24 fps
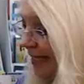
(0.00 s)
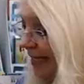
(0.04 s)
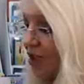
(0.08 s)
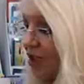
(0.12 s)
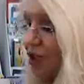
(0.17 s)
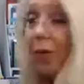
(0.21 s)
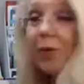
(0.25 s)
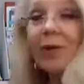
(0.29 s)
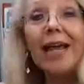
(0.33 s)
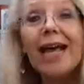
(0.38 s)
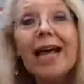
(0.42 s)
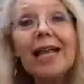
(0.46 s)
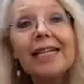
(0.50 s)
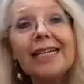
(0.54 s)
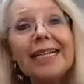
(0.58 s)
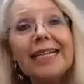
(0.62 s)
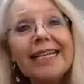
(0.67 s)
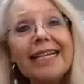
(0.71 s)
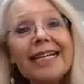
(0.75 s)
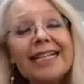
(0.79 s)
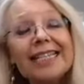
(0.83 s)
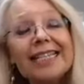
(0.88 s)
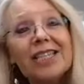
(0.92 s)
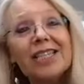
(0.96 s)

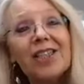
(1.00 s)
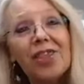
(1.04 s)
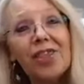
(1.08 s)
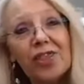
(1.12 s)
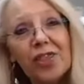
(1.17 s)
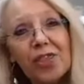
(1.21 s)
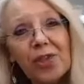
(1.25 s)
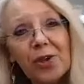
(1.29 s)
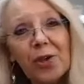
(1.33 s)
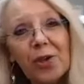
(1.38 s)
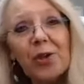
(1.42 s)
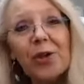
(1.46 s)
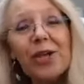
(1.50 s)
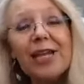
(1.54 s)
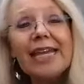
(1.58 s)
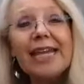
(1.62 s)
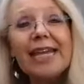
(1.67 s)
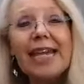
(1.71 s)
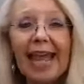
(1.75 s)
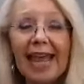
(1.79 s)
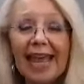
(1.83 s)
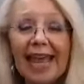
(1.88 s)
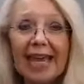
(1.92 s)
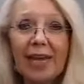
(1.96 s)
Tonality is
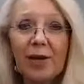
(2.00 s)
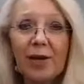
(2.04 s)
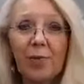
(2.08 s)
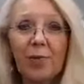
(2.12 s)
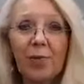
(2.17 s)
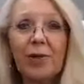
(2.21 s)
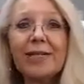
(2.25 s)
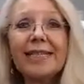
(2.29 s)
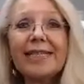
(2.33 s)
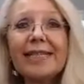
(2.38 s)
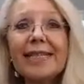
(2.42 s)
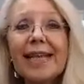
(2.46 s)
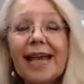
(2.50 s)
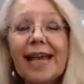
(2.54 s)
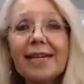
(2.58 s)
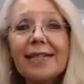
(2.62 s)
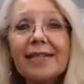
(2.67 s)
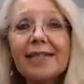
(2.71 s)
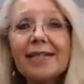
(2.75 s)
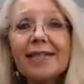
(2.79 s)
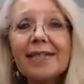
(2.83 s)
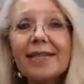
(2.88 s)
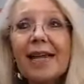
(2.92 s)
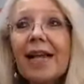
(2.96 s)

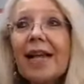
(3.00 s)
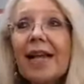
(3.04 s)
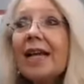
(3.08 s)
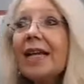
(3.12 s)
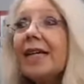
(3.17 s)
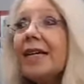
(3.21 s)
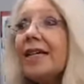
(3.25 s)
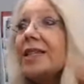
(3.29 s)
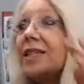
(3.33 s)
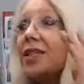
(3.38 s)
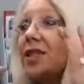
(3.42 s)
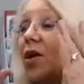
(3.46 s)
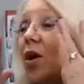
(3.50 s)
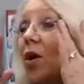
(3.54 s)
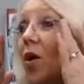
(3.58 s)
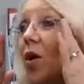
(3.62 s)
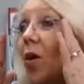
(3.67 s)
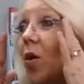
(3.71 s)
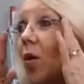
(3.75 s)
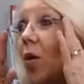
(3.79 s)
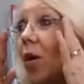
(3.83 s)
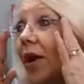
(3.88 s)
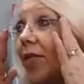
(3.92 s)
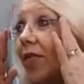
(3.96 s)
38%.
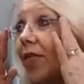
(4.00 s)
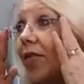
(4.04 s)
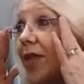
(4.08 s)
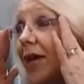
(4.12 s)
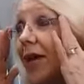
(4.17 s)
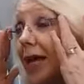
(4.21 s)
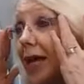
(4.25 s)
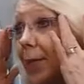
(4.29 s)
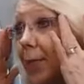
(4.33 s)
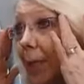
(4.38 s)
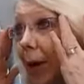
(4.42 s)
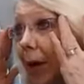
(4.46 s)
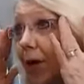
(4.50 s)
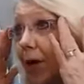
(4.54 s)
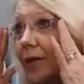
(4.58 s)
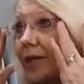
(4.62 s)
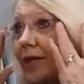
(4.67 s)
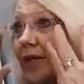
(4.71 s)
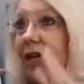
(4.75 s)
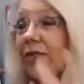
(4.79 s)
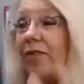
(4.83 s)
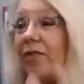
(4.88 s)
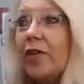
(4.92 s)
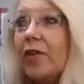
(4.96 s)
So think
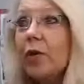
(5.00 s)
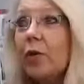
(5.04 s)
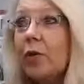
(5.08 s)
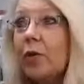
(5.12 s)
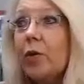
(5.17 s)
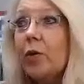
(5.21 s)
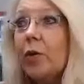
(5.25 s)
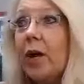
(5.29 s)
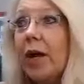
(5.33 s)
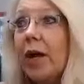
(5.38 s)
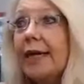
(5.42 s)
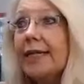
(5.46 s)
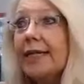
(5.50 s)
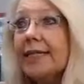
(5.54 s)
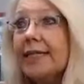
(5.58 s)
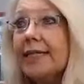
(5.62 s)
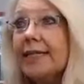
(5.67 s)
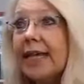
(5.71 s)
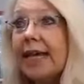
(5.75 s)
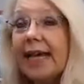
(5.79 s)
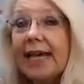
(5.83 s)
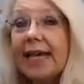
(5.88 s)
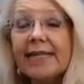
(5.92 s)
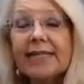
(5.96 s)
about if you
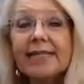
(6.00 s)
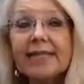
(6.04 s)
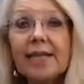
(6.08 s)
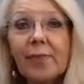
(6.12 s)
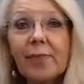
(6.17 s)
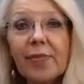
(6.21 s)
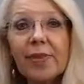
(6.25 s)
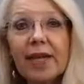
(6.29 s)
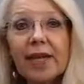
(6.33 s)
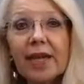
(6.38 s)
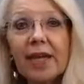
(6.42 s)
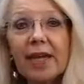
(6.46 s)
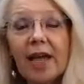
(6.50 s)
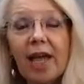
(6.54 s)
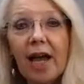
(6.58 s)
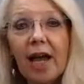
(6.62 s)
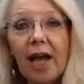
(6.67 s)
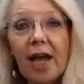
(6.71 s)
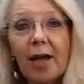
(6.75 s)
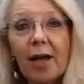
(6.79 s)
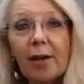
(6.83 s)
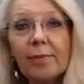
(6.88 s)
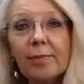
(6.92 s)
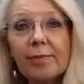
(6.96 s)
say something
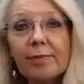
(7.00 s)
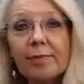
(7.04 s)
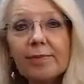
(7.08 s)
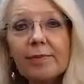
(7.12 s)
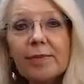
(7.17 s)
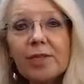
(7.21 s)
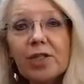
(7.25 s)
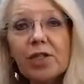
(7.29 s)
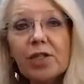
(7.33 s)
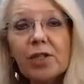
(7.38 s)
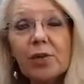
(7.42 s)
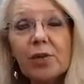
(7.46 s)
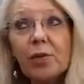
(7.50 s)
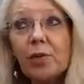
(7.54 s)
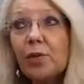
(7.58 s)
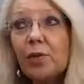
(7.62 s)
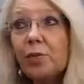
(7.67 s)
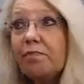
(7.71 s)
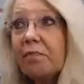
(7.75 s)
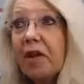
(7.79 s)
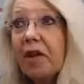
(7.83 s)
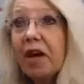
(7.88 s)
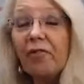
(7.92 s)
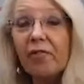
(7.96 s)

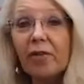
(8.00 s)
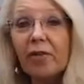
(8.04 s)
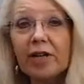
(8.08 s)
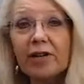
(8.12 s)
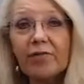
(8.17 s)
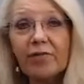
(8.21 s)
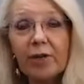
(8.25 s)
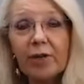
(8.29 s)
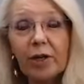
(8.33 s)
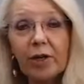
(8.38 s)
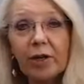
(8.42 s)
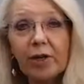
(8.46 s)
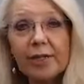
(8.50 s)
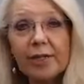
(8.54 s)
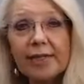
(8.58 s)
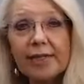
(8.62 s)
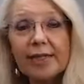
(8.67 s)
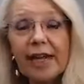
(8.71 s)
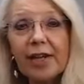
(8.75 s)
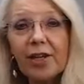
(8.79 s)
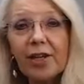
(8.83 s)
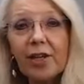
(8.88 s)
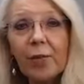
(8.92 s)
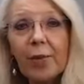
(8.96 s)
to a friend of yours,
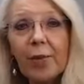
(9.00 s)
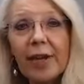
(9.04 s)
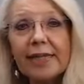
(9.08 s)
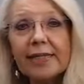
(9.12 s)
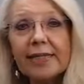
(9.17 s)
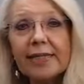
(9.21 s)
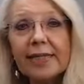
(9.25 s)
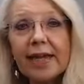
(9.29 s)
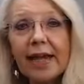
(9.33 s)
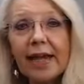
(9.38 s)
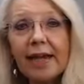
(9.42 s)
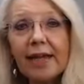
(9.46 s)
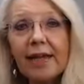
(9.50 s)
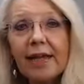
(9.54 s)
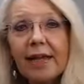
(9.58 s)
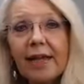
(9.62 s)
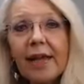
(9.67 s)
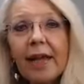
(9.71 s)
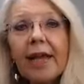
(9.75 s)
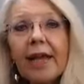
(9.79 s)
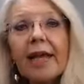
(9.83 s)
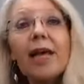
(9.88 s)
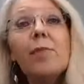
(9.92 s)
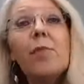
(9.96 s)
and you may say,
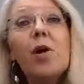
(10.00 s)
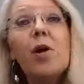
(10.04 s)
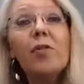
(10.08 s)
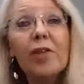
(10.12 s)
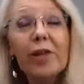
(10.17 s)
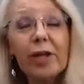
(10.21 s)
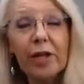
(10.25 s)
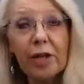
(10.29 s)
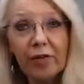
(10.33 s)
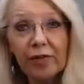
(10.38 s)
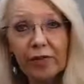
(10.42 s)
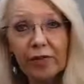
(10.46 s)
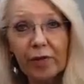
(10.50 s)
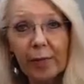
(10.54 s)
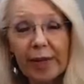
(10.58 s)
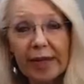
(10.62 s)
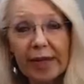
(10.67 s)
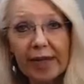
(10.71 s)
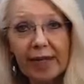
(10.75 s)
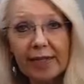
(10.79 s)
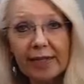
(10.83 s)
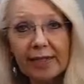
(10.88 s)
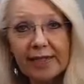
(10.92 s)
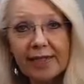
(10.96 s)
come over here for a
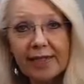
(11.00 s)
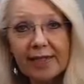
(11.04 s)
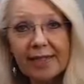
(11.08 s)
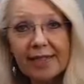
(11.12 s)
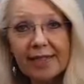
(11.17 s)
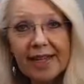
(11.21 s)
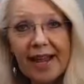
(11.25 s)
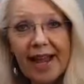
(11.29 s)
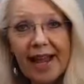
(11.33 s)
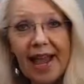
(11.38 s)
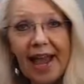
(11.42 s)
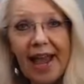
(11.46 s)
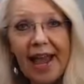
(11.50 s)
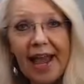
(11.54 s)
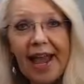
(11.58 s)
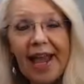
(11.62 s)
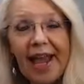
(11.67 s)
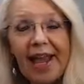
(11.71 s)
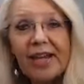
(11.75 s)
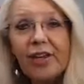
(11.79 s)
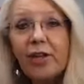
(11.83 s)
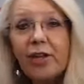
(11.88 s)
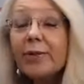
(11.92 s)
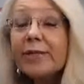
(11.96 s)
minute.
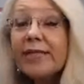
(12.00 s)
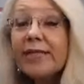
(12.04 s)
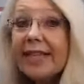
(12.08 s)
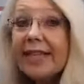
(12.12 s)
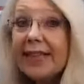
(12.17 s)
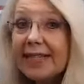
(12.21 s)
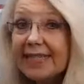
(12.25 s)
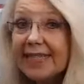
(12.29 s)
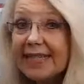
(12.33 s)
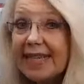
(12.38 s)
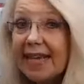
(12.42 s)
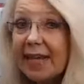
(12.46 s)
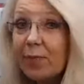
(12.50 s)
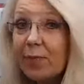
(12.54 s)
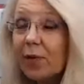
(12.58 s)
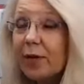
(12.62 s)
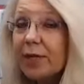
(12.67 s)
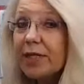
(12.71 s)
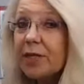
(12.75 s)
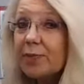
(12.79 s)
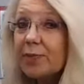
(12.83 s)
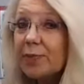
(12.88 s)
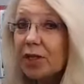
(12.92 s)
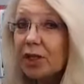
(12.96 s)
And using the same
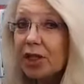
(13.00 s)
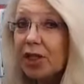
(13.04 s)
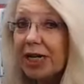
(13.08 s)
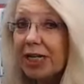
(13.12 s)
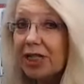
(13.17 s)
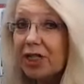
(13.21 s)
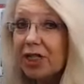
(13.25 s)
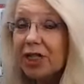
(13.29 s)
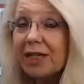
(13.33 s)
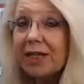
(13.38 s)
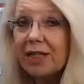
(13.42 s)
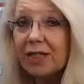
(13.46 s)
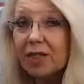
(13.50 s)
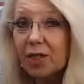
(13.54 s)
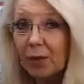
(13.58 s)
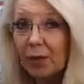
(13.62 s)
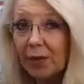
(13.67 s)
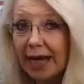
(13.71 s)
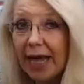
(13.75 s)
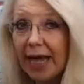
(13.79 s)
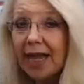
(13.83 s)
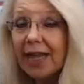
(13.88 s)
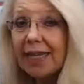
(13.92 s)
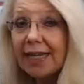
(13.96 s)
words but changing the
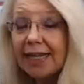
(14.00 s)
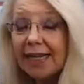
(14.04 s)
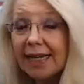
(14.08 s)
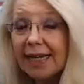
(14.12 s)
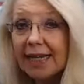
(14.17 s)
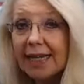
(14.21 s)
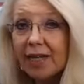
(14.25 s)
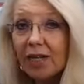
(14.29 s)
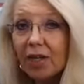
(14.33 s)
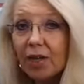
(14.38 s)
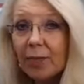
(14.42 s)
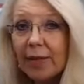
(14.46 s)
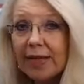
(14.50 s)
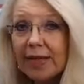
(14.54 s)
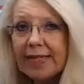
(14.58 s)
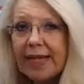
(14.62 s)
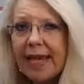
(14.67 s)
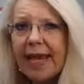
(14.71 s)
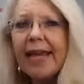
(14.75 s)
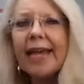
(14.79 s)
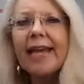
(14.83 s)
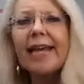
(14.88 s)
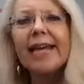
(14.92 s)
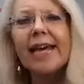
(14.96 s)
tonality, you may
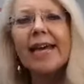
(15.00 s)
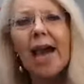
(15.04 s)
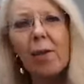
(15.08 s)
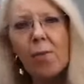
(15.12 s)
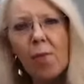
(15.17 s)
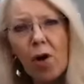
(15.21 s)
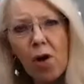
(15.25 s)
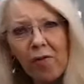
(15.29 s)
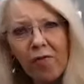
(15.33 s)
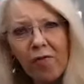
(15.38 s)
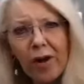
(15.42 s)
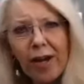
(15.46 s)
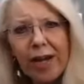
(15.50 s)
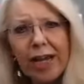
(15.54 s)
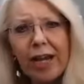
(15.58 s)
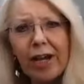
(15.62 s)
say, come over